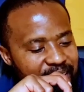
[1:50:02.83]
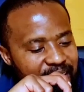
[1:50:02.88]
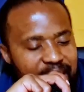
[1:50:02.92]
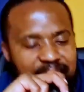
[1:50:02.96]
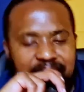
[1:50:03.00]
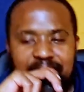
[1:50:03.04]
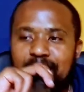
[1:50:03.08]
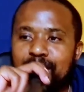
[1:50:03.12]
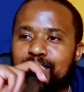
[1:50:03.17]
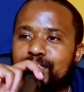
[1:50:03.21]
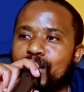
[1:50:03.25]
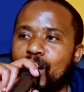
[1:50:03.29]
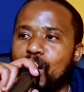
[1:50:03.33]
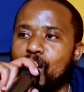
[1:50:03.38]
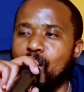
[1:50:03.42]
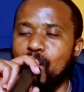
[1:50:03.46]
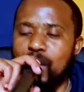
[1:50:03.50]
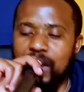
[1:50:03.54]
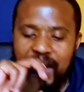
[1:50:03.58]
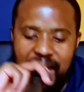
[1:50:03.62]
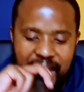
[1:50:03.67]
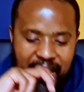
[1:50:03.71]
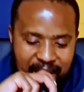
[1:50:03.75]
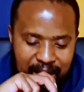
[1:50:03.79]
Let's give the
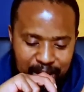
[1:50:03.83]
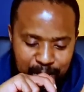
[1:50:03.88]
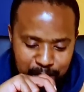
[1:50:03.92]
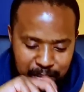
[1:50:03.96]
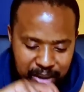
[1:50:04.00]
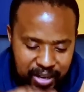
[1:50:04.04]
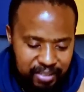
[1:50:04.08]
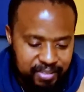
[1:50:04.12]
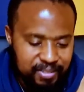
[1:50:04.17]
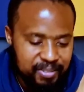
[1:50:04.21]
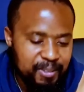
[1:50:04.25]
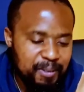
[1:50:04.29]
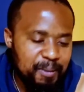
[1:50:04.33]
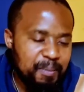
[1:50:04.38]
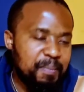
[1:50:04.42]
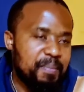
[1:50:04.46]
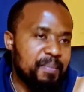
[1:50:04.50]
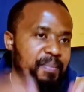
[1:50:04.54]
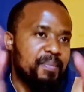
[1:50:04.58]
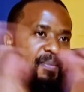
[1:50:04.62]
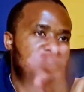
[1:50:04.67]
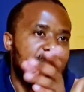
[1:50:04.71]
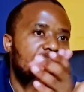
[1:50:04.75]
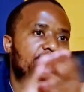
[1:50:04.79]
Lord a hand,
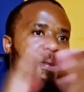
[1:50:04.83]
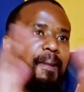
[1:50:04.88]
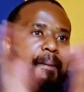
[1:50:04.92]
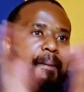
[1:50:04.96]
man.